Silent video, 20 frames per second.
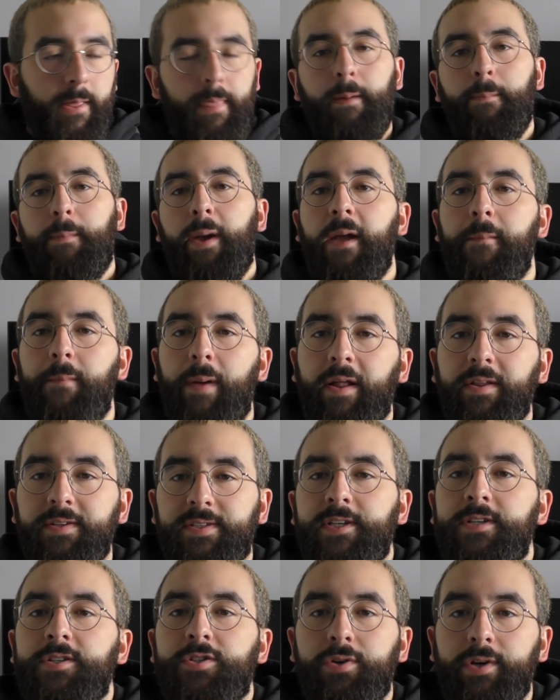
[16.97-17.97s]
that PayPal
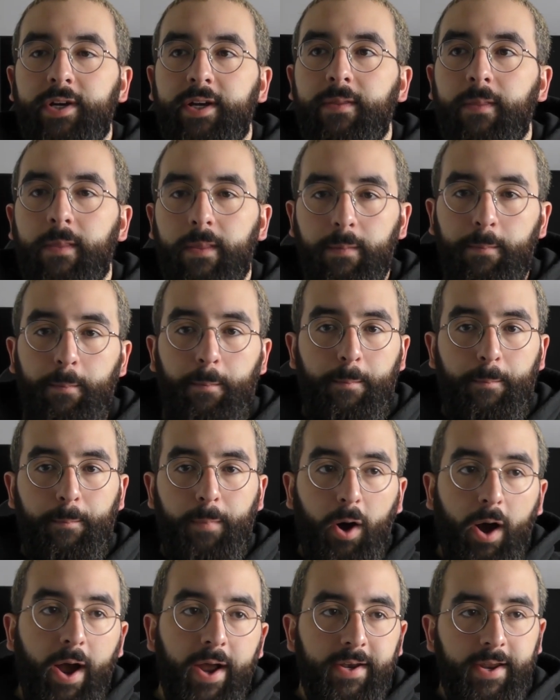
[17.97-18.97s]
is entering the
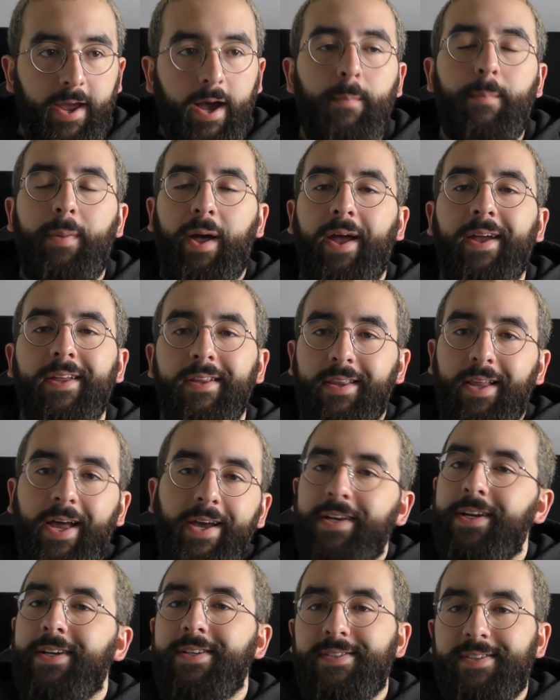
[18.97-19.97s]
buy now, pay
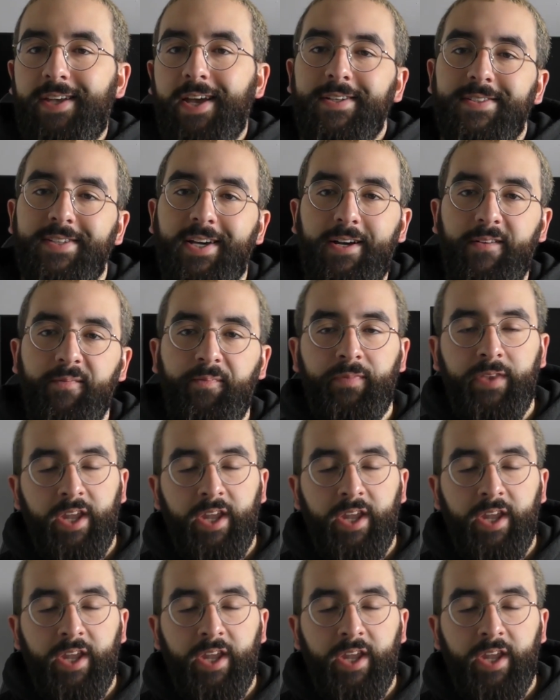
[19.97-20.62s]
later sector.